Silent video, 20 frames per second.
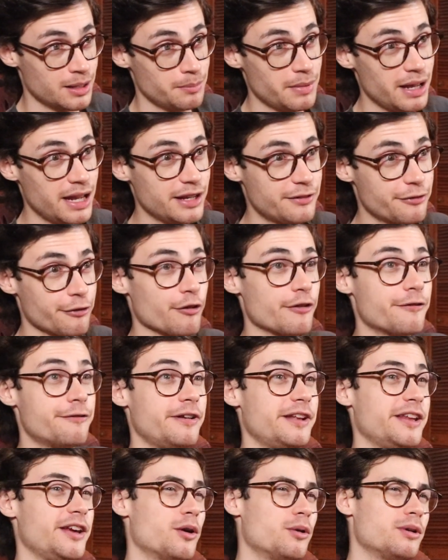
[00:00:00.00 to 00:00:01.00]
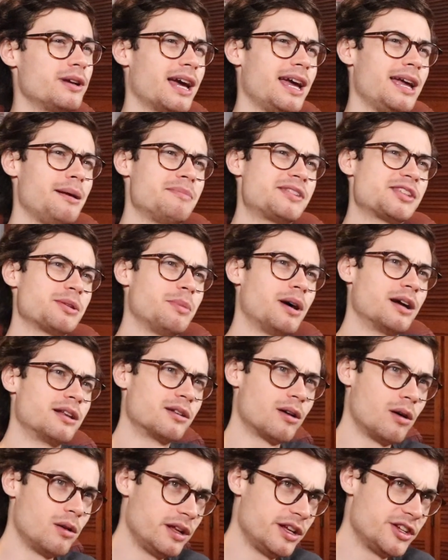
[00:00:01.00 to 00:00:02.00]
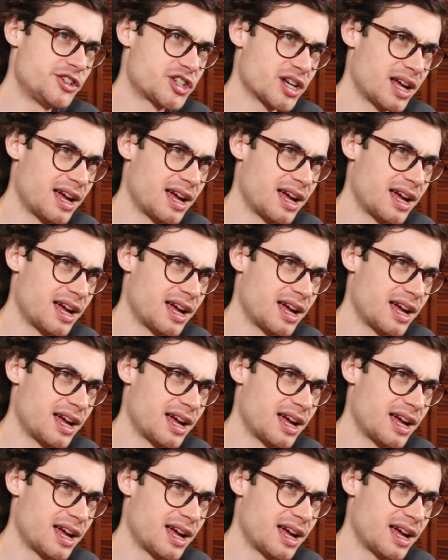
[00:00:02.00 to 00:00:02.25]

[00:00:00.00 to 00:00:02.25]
made for a video game to my knowledge